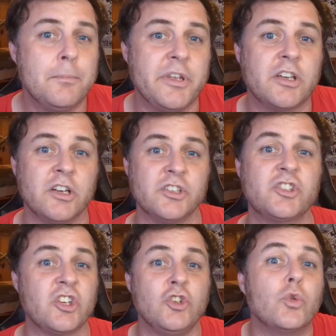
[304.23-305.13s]

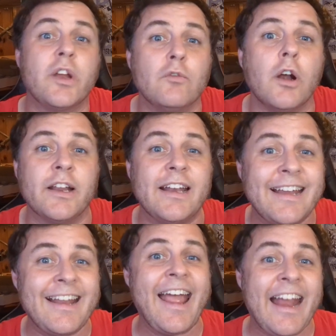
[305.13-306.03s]
because you can run it
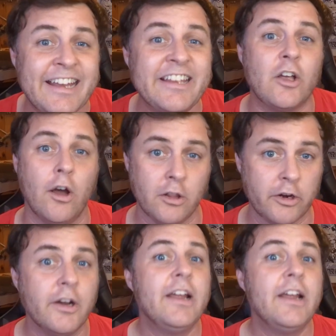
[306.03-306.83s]
in any color.